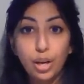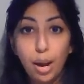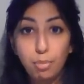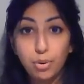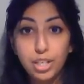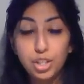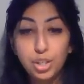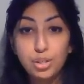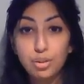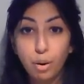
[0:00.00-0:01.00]

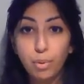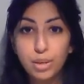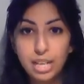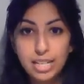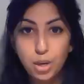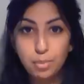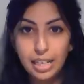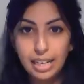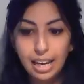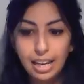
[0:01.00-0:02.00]
heparin-induced
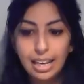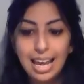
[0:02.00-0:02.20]
thrombocytopenia